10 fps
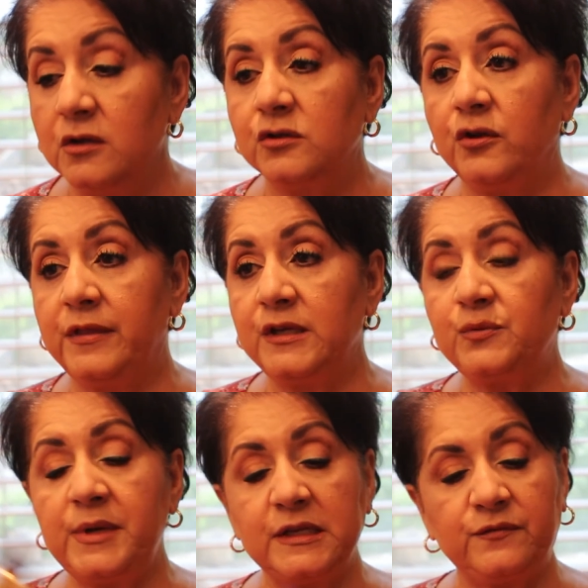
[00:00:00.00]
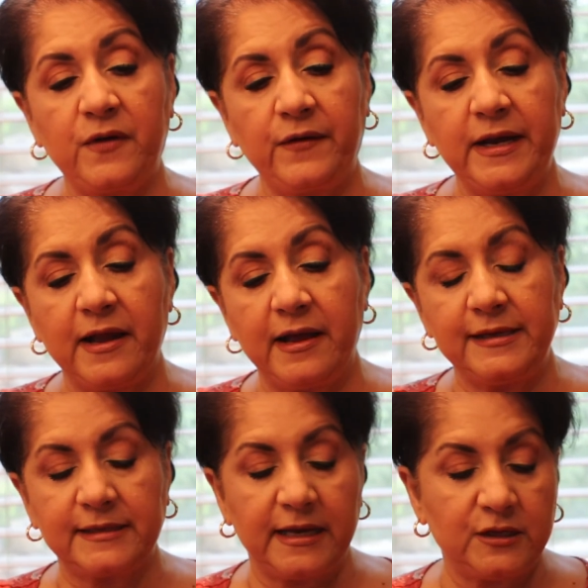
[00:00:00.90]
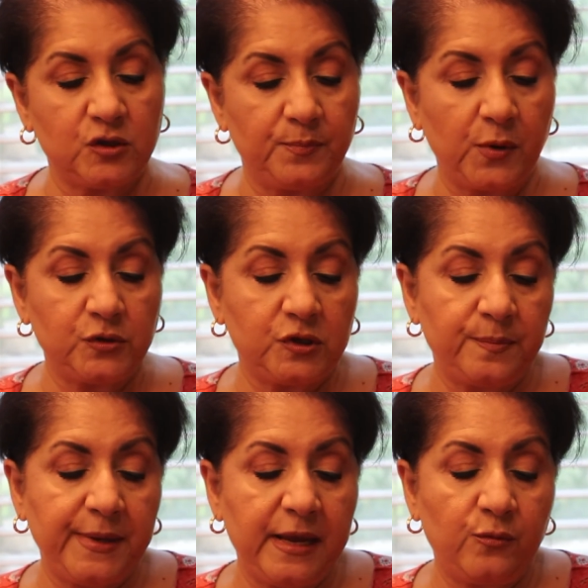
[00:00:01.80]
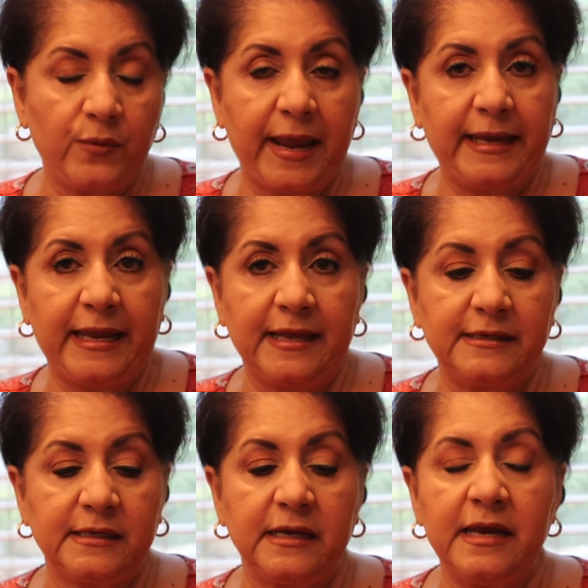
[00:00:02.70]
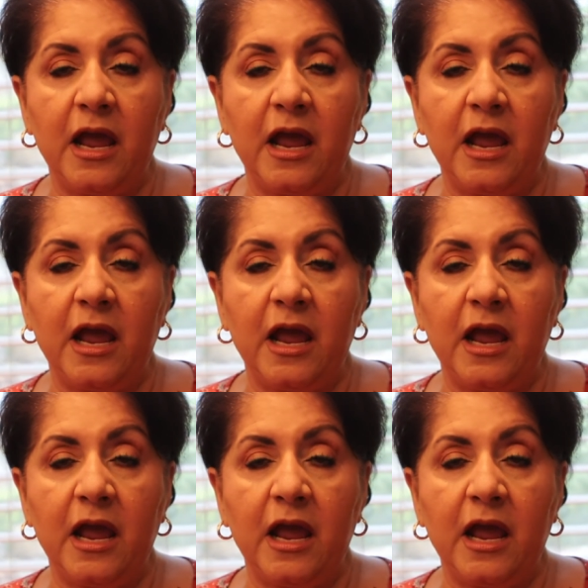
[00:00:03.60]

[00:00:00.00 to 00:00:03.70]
So this one is very nice and it's supposed to be radiant.